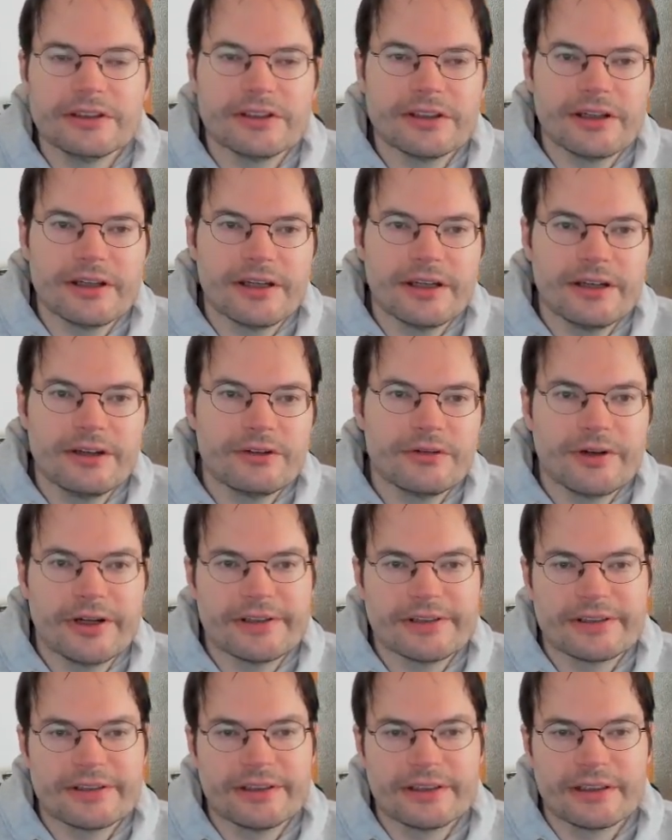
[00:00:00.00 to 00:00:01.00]

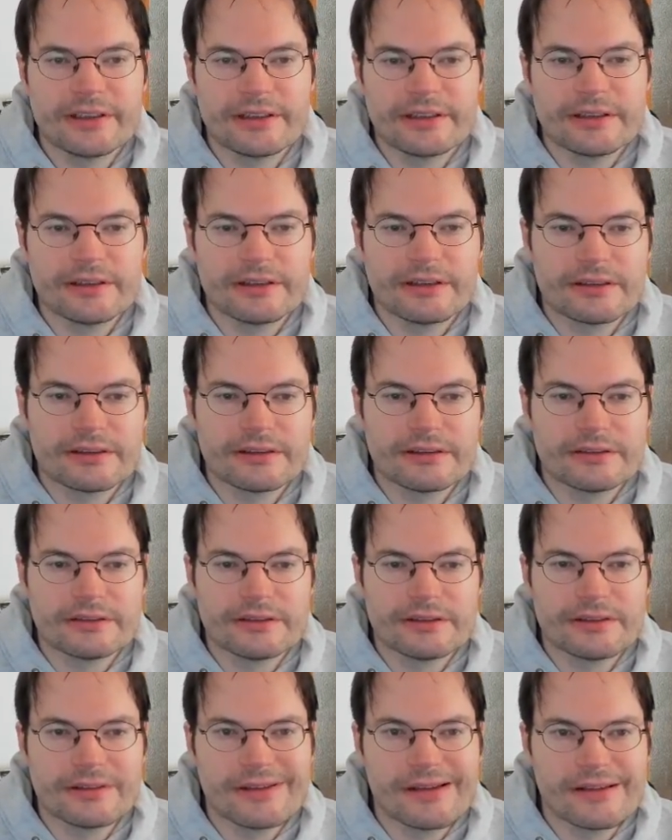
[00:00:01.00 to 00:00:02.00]
interesting
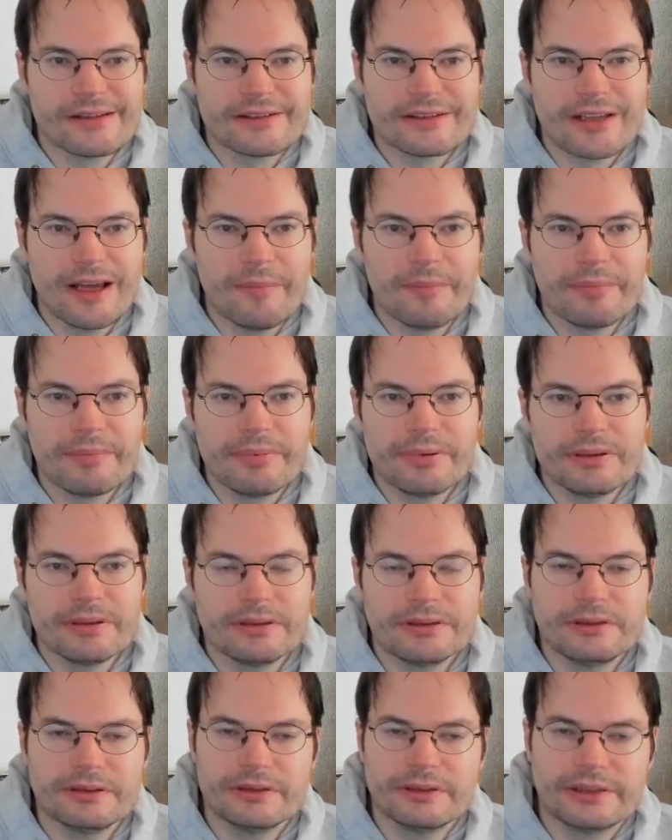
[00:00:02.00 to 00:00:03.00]

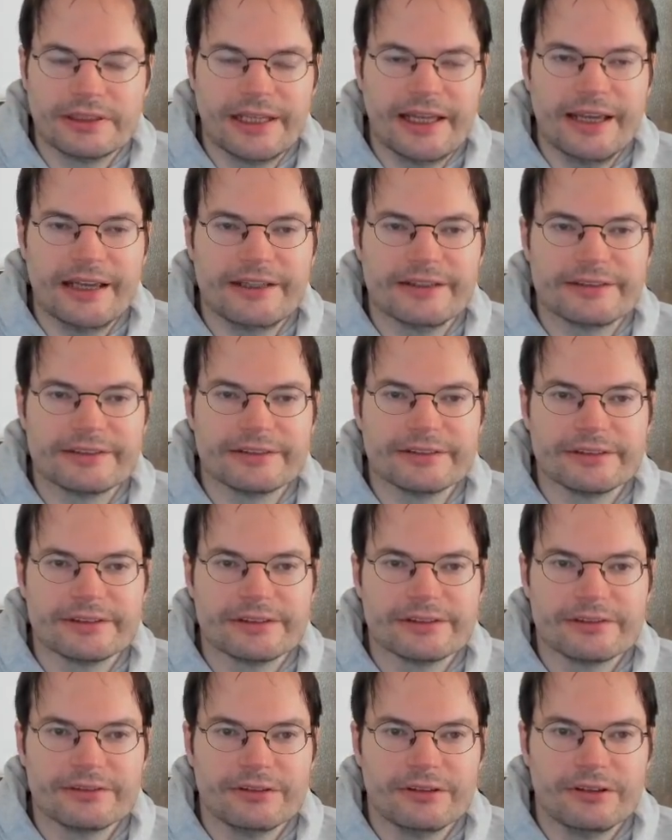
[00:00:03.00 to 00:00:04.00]

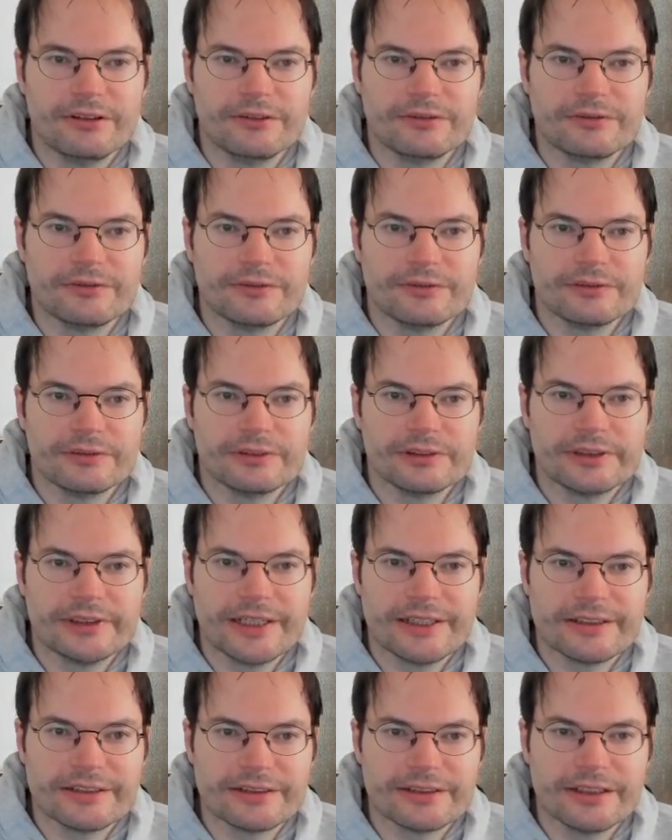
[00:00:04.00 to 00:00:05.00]
sub-cases of
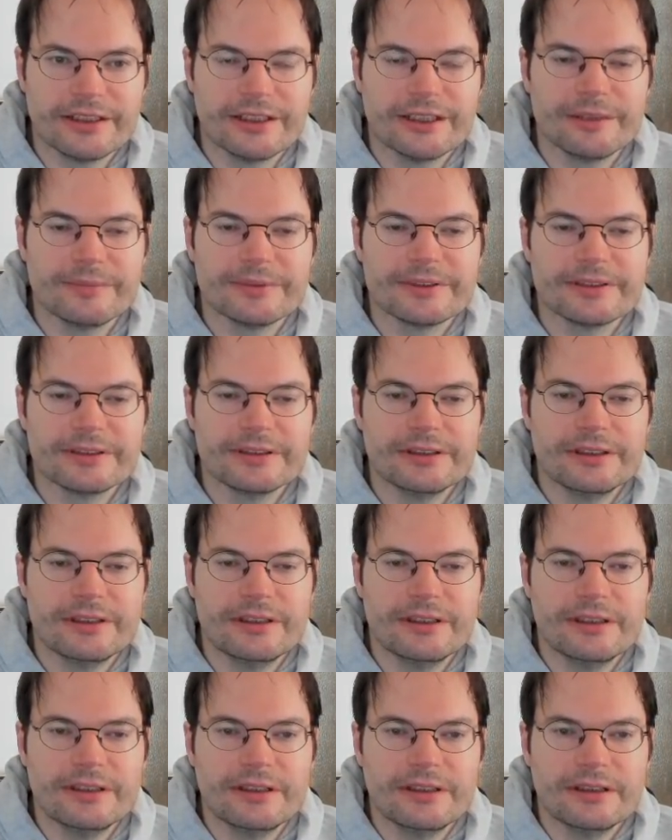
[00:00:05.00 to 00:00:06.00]
data types
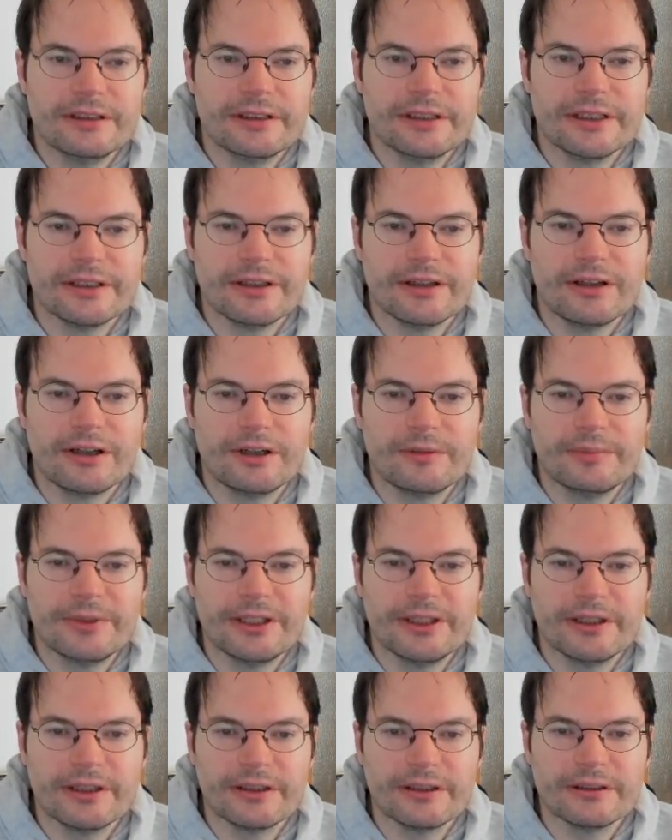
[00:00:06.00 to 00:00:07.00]
that are
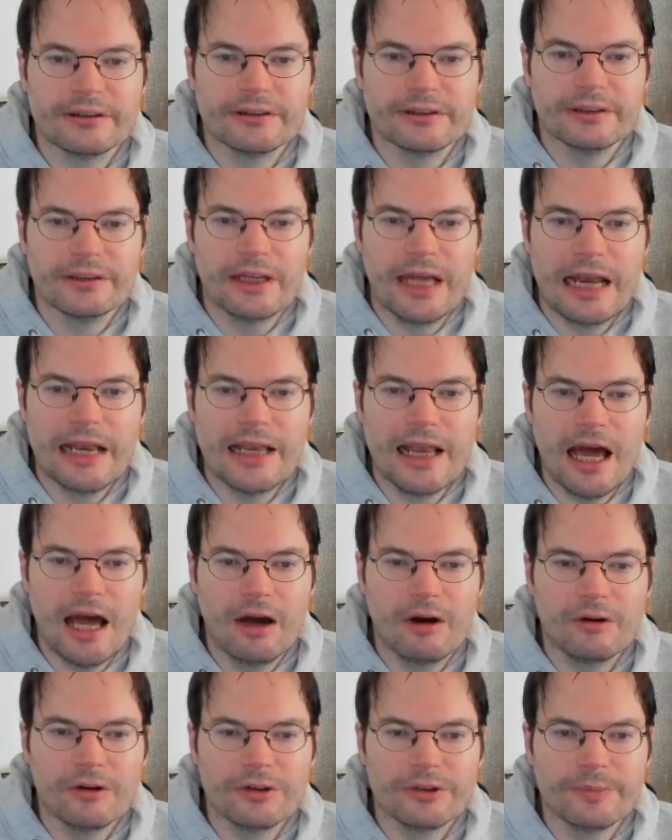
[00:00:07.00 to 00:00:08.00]
being
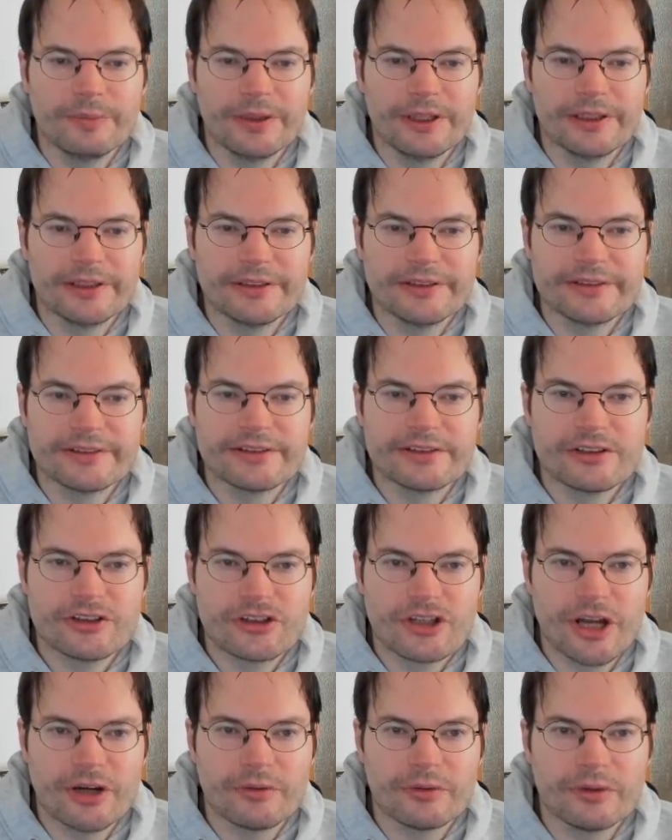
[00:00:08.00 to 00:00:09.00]
allowed by this
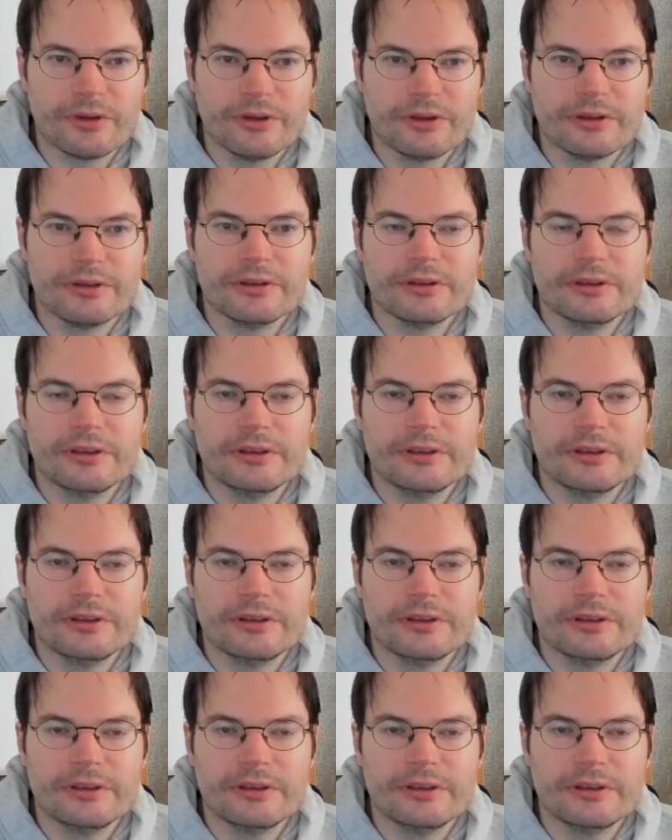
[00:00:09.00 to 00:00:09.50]
general